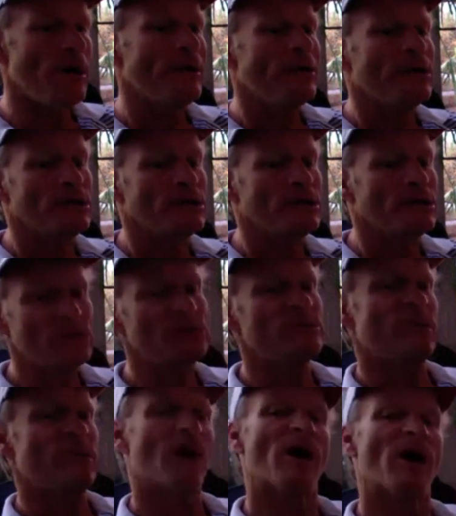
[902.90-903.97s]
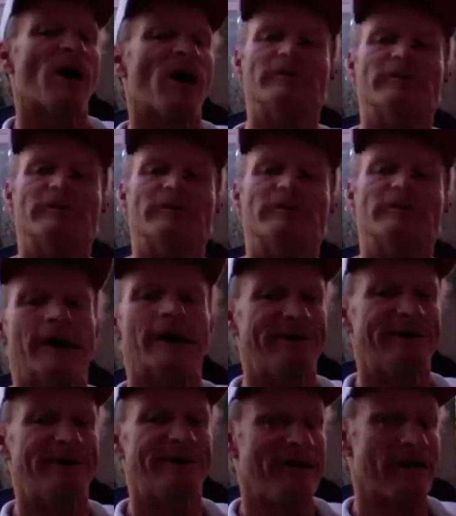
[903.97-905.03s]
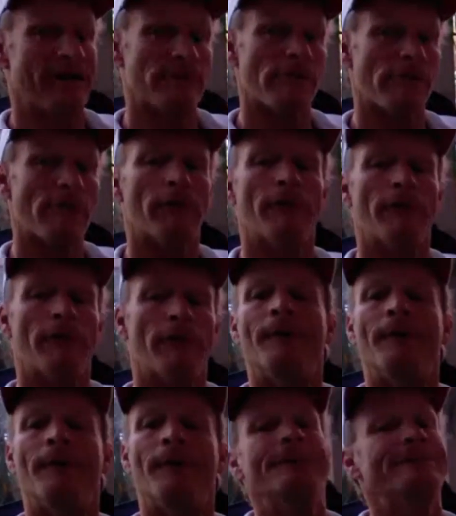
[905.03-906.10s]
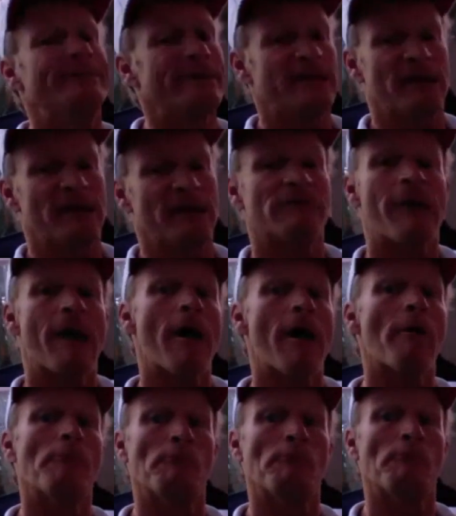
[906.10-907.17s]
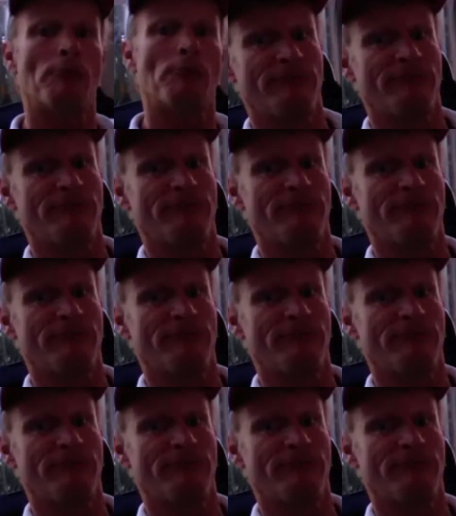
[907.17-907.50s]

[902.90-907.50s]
use all-terrain vehicle to get around, which is